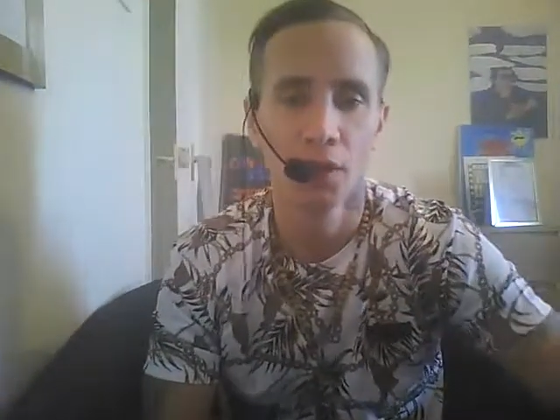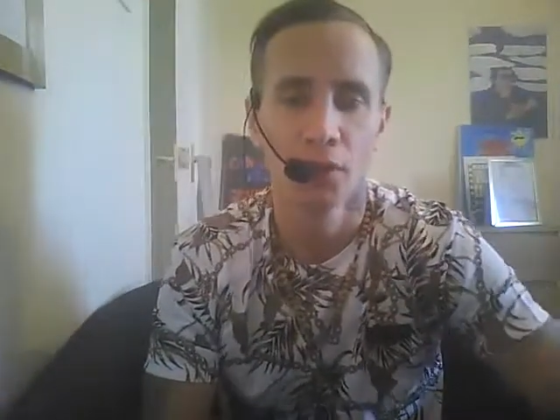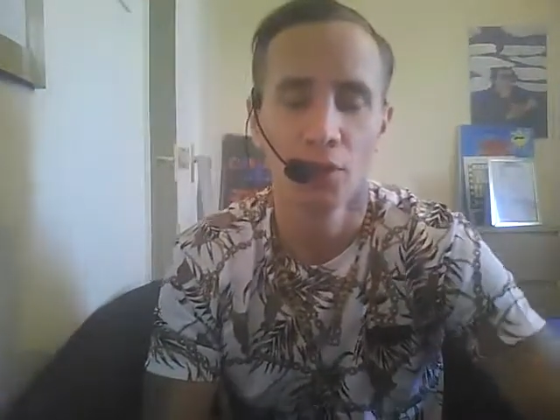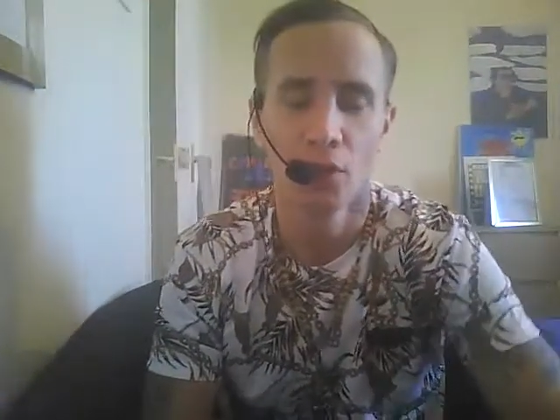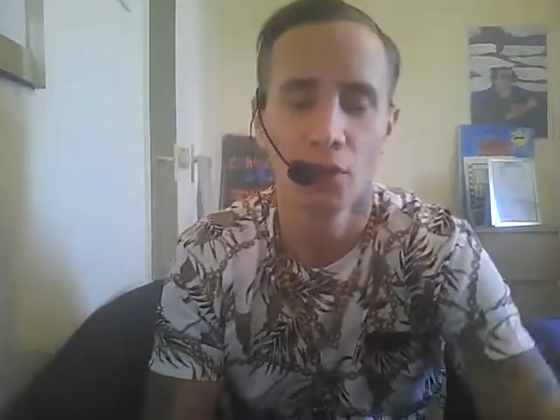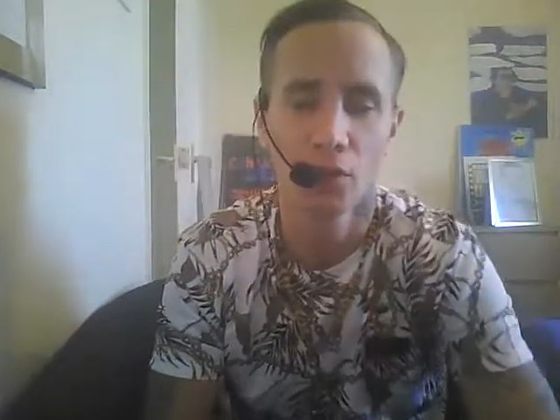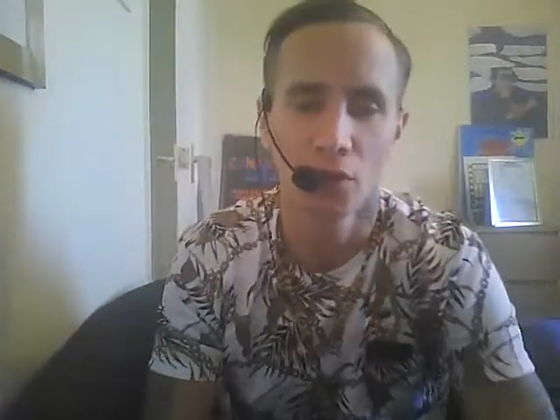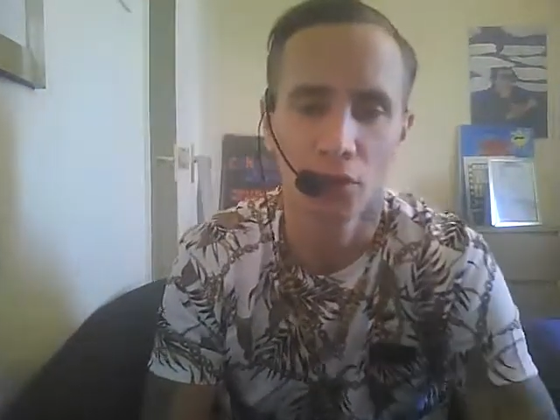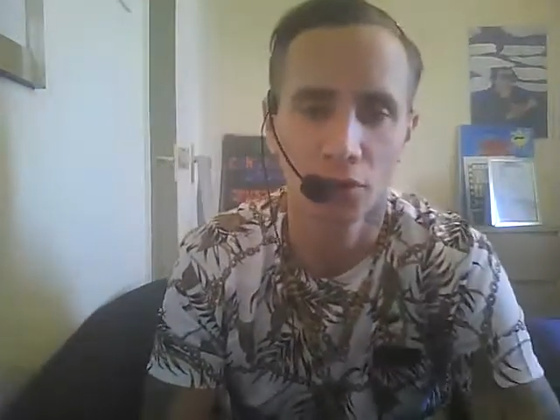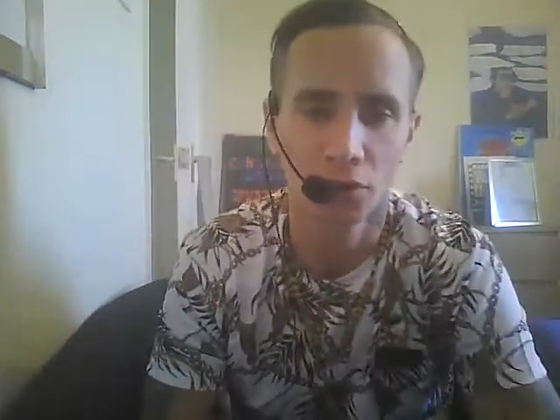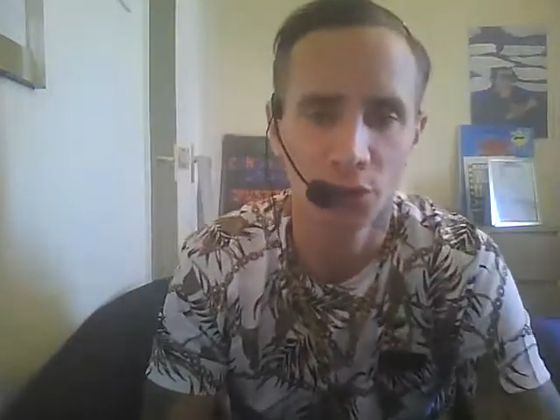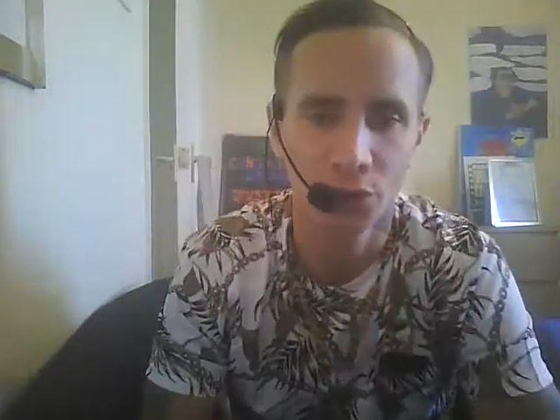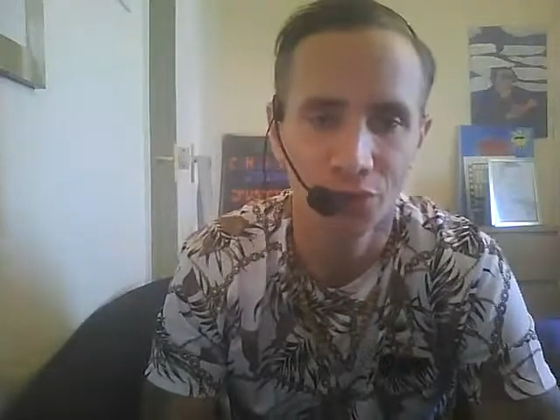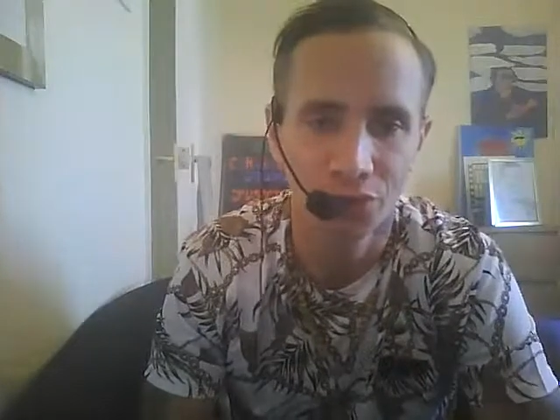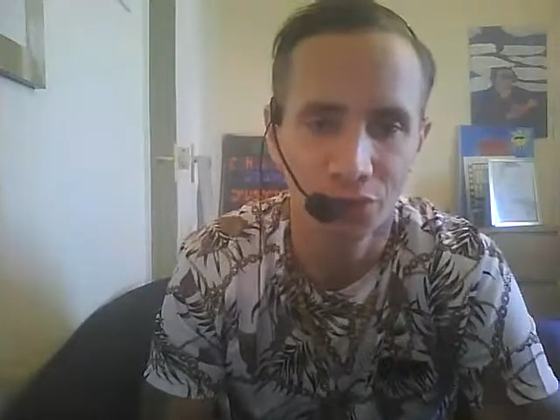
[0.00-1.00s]
Not long
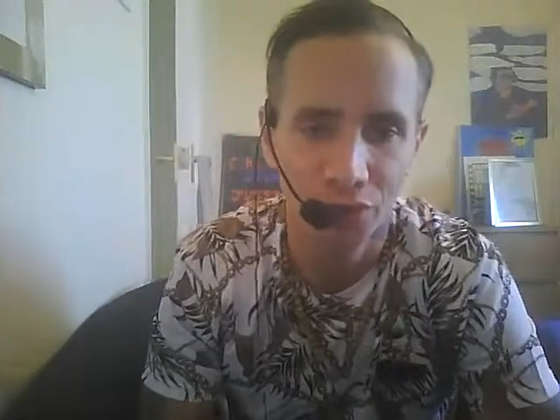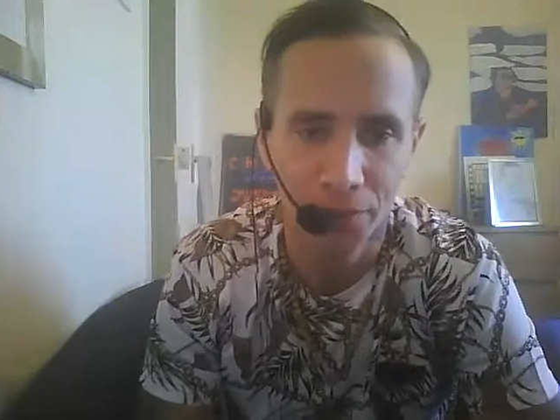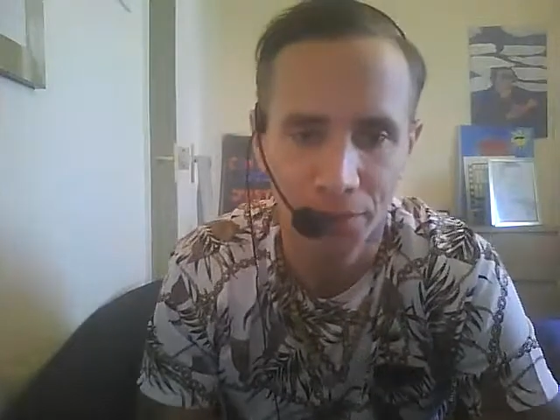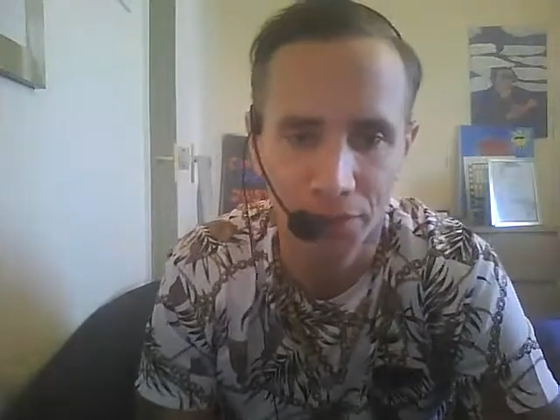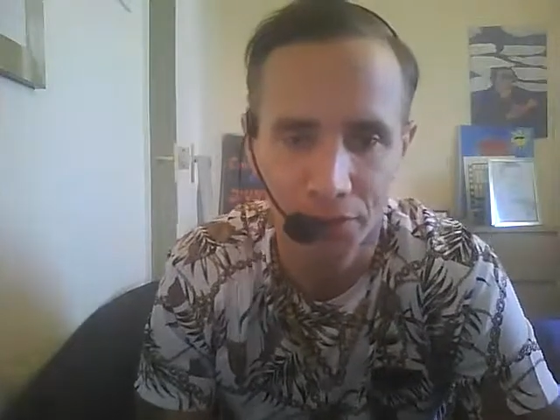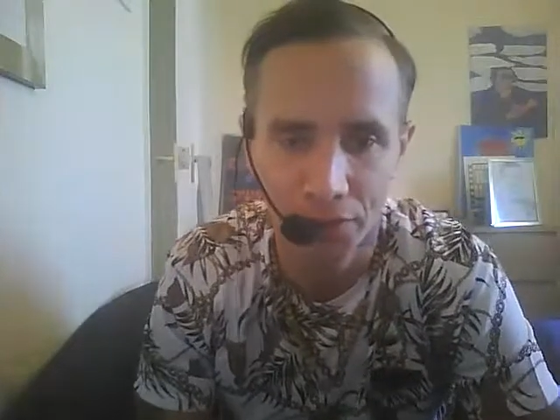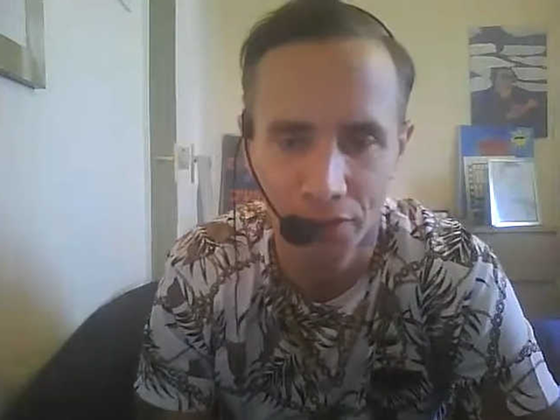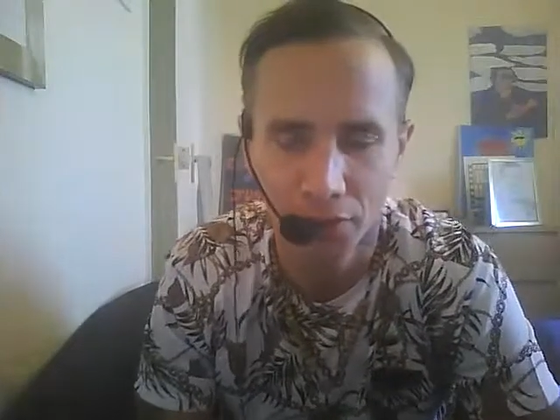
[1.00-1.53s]
till Christmas.